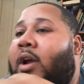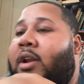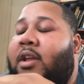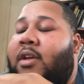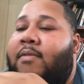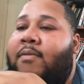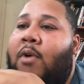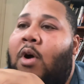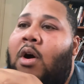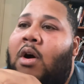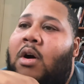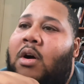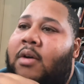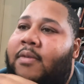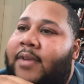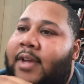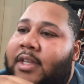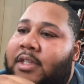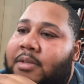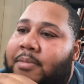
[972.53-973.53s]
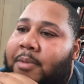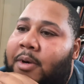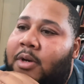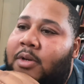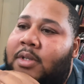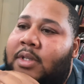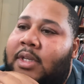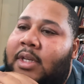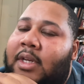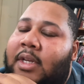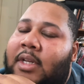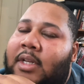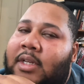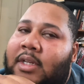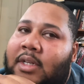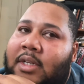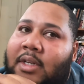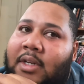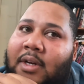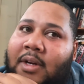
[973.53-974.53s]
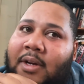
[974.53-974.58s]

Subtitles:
to evolve as a person, and